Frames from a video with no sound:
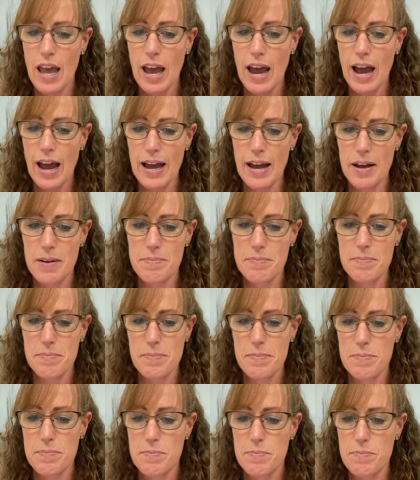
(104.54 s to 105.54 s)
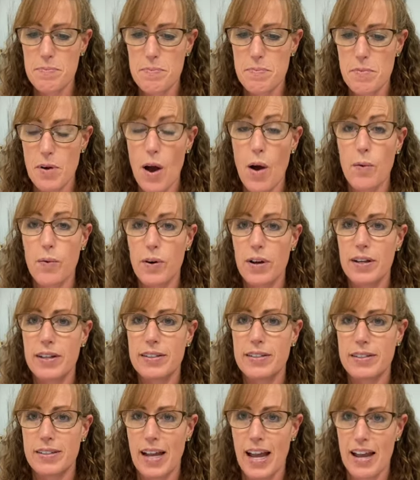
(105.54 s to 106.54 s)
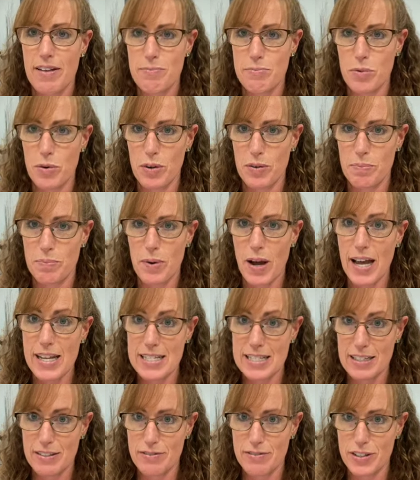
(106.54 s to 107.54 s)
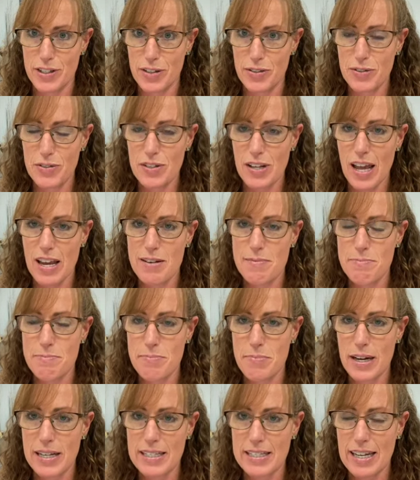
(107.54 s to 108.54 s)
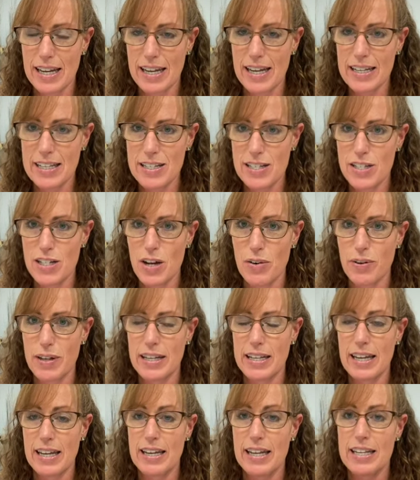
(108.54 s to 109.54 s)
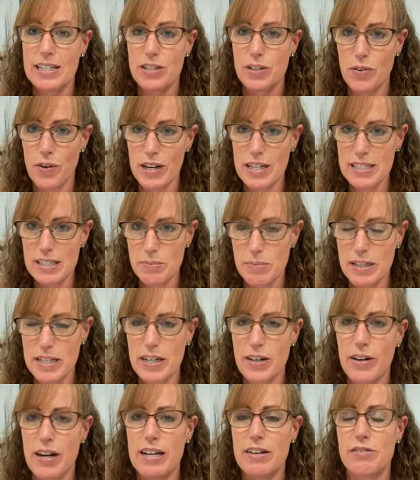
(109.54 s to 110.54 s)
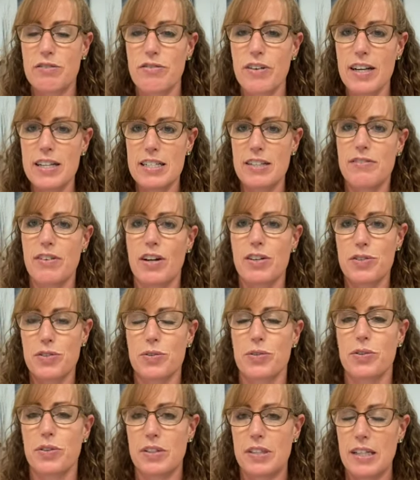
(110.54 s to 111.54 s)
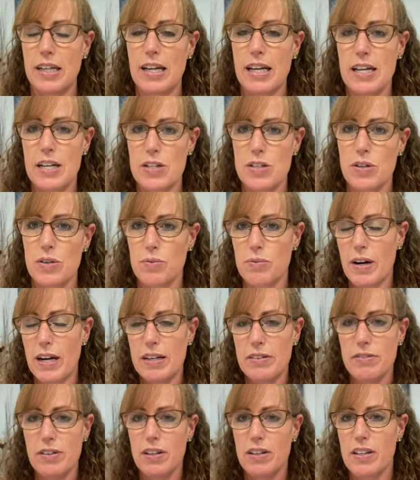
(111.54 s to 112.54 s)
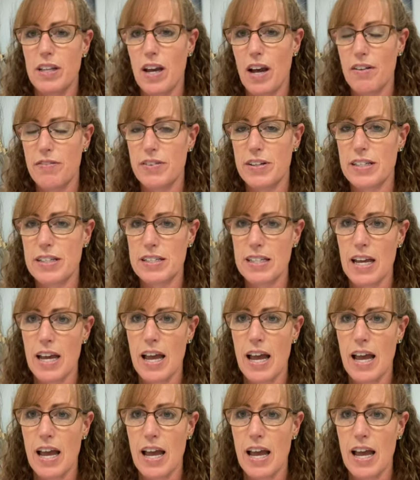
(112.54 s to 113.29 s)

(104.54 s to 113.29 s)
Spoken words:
I have more positive news. On Monday, Snowy King is going to be here in front of our school. So right in front of the office,